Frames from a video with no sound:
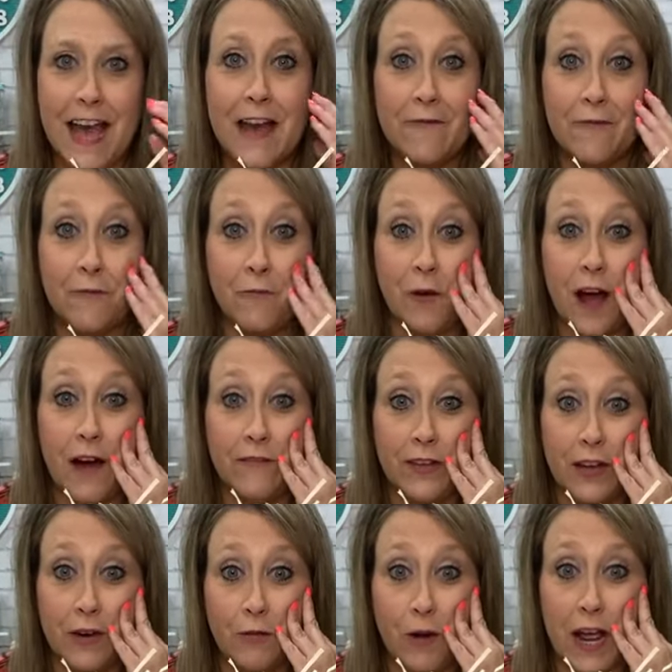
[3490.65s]
I have
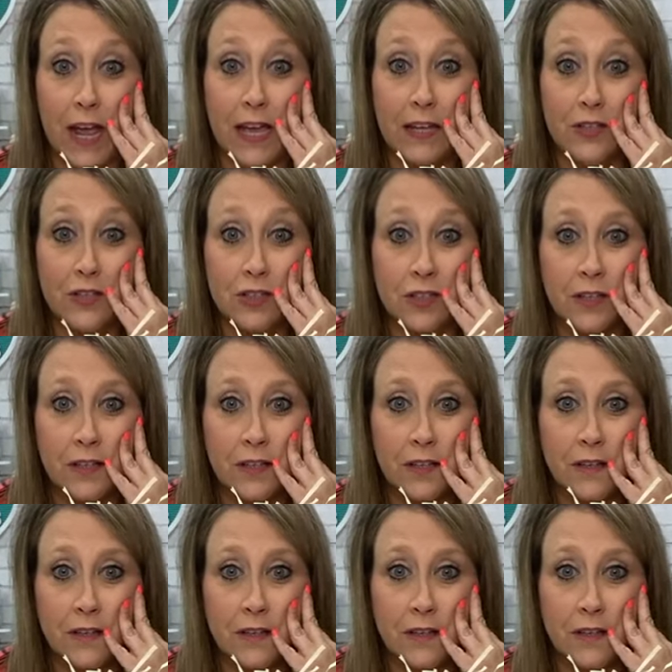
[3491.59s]
raffia rage.